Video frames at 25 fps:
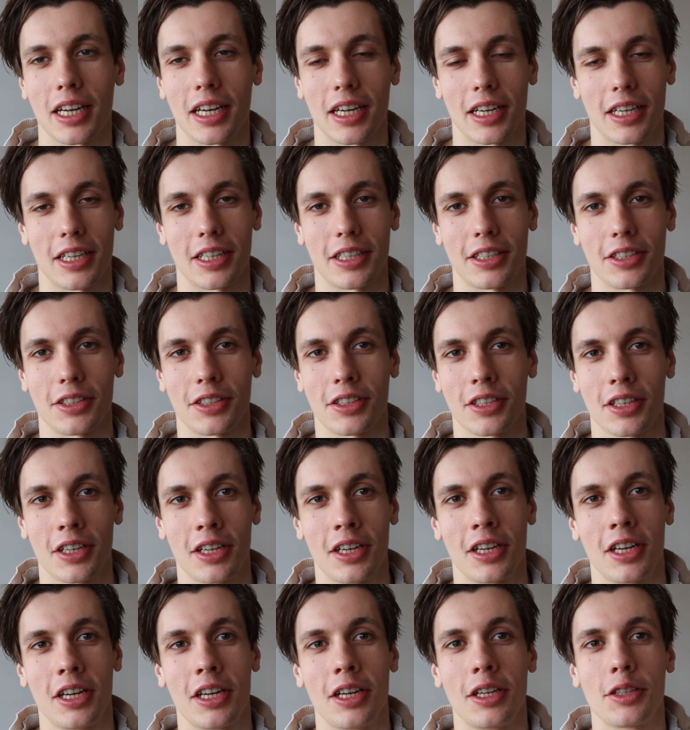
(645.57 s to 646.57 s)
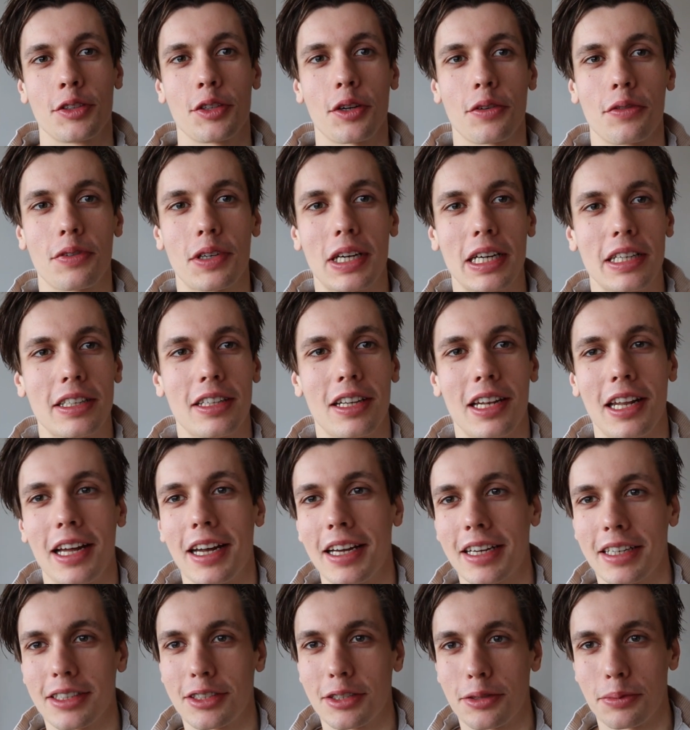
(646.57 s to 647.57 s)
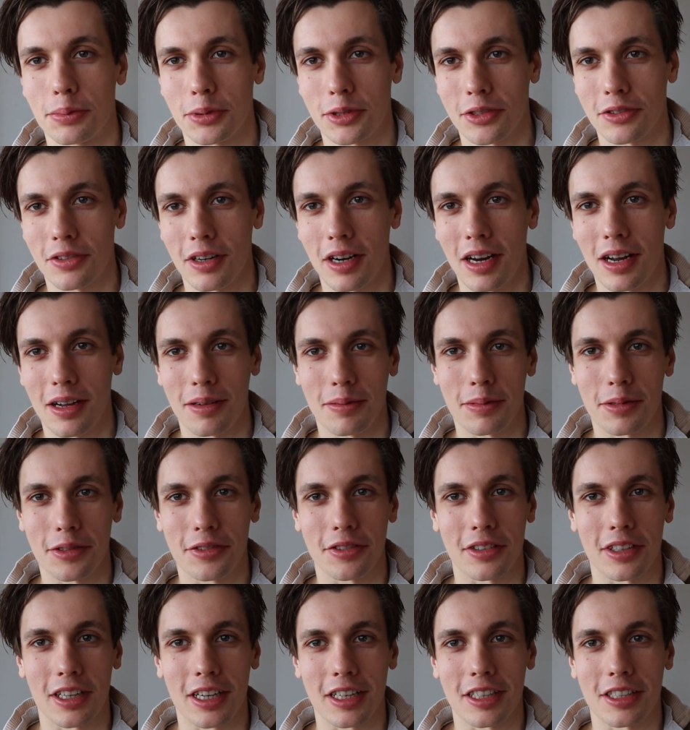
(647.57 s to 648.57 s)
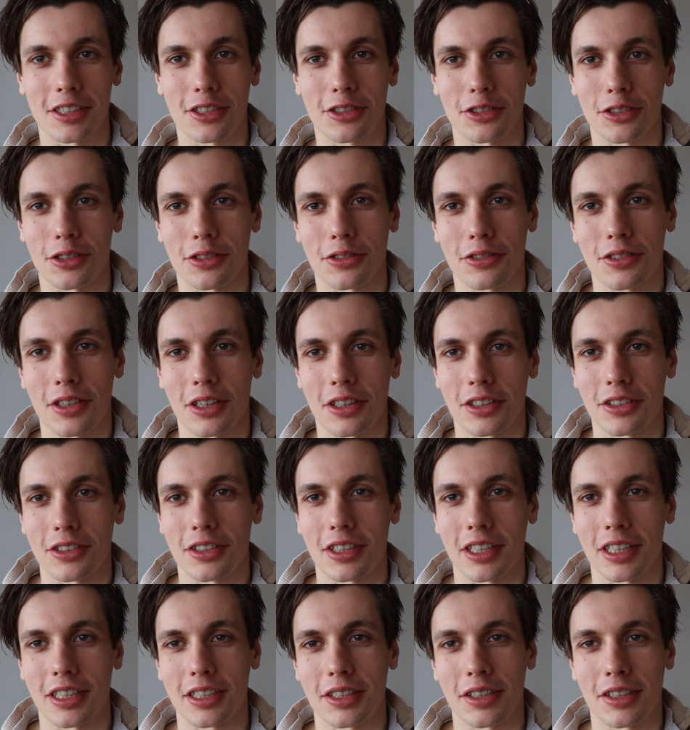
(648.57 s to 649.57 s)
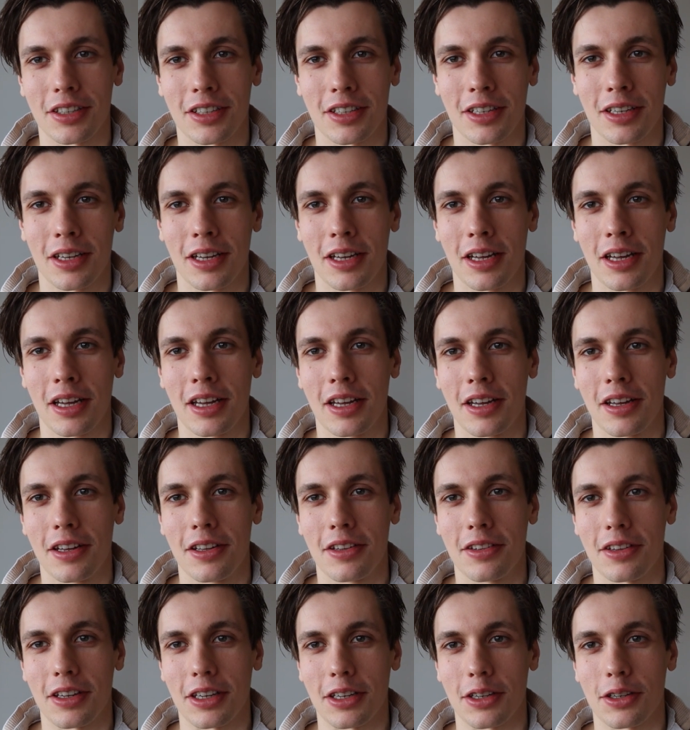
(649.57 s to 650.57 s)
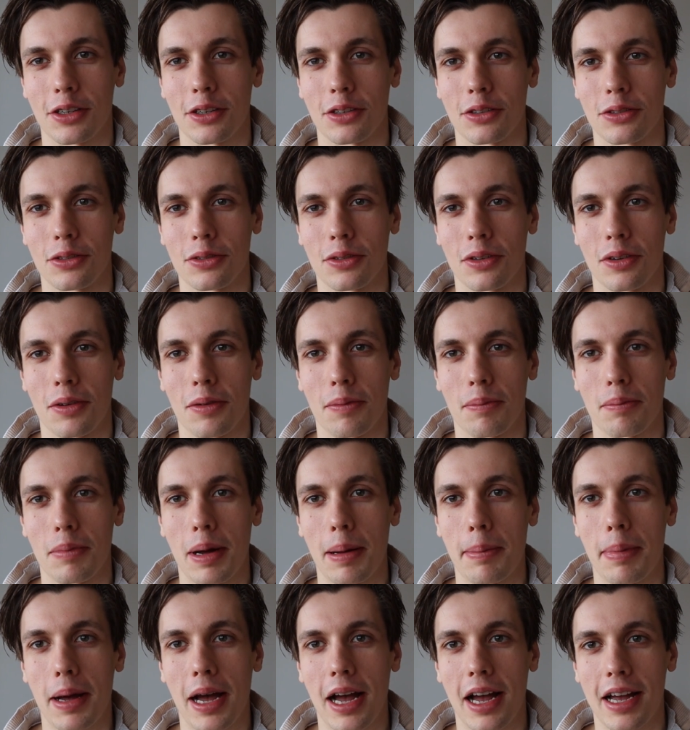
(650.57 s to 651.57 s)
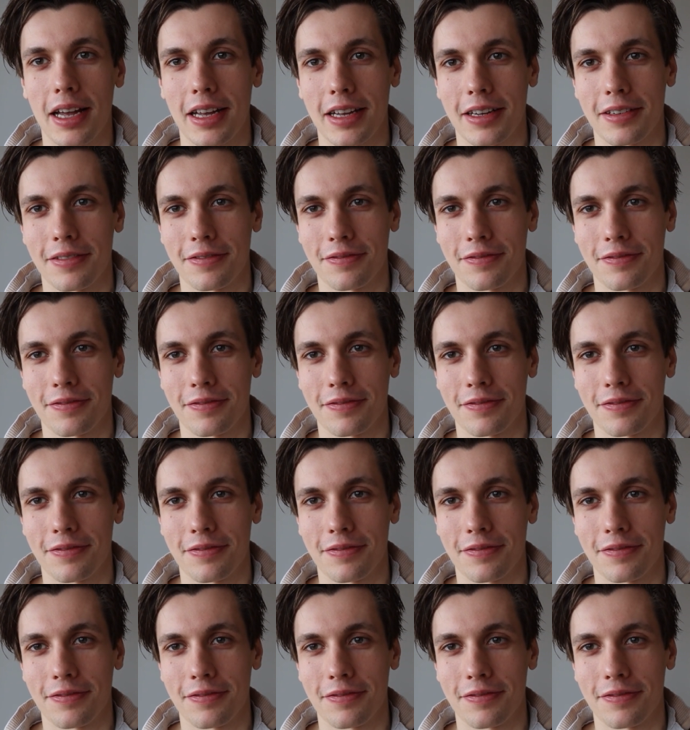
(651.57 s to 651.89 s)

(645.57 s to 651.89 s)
And don't forget to like and subscribe if you like this sort of content. Thank you. Bye bye.